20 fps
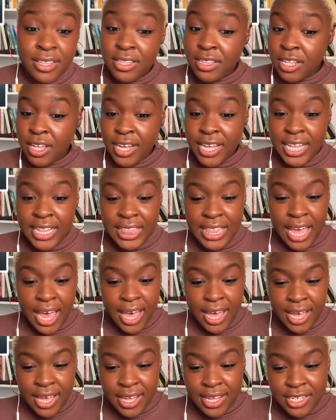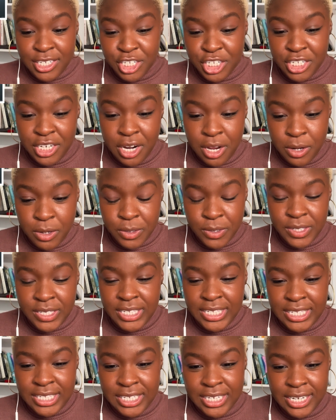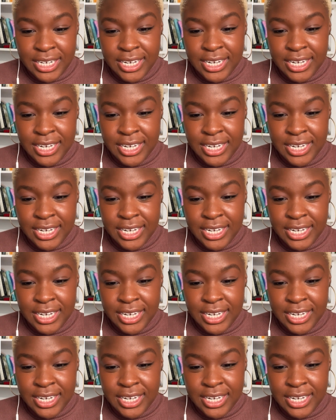Look at that. She knows.